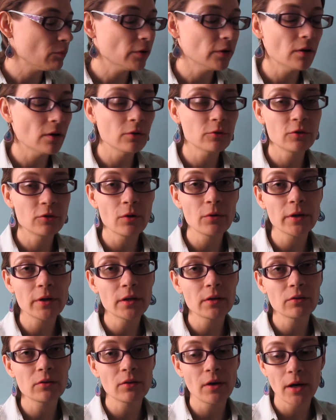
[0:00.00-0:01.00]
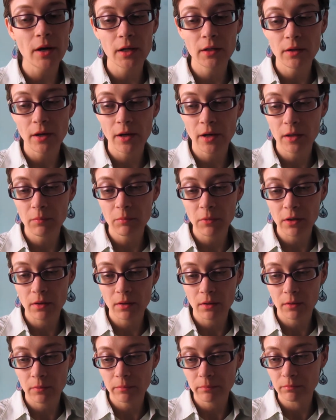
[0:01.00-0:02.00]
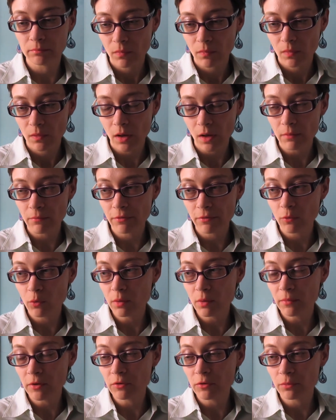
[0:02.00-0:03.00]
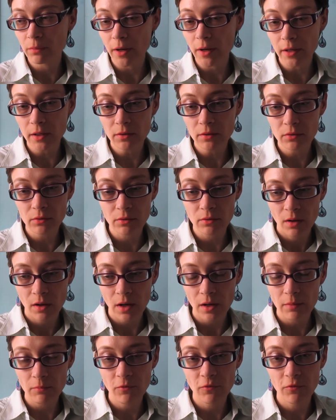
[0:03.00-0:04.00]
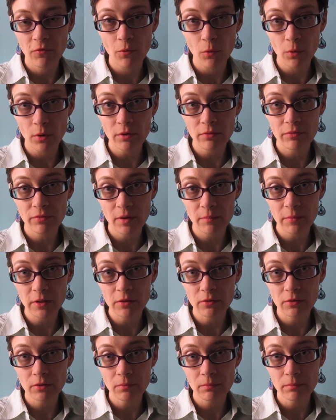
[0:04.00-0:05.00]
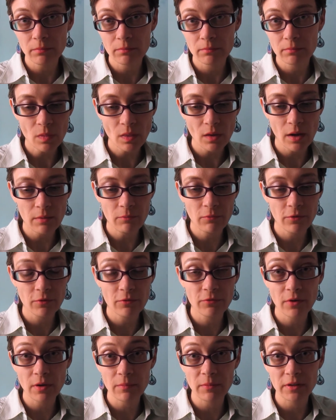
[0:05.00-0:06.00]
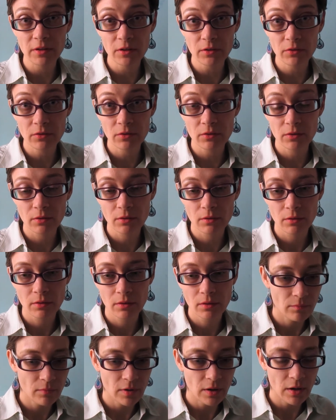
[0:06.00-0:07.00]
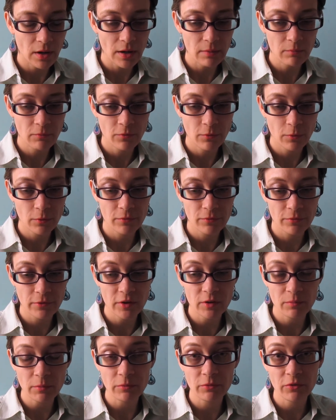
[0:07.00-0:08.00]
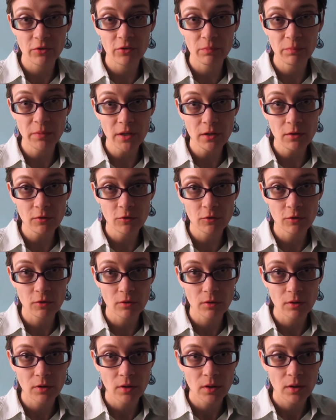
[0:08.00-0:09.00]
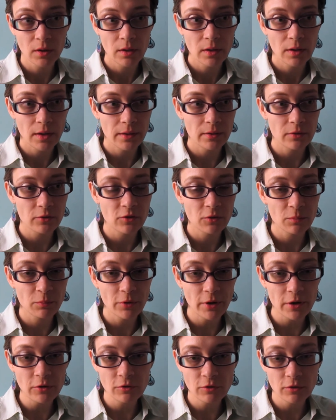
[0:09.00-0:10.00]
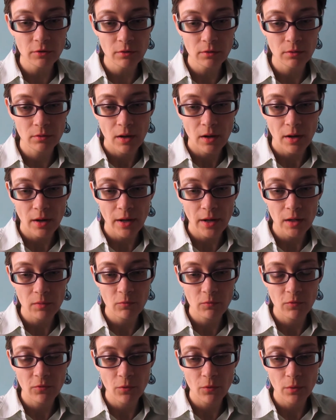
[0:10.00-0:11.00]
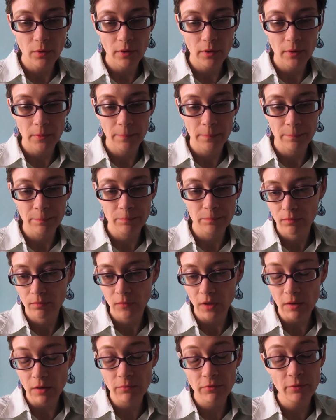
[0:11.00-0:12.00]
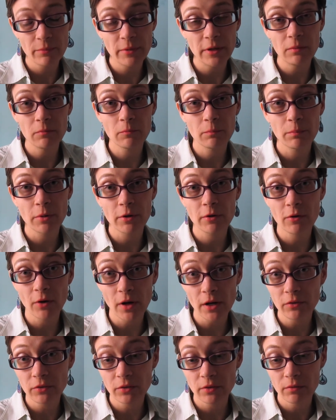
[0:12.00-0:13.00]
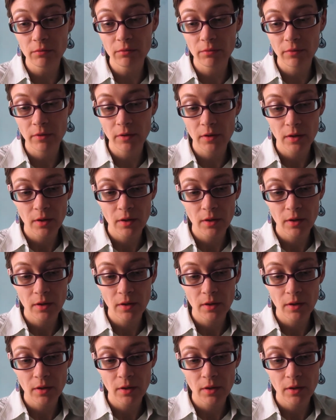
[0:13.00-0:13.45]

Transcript: but all joking aside, I'm uh, I'm for women's rights. I'm for feminism. I'm for feminists. I'm for freedom of speech and expression. I'm for I'm for being progressive.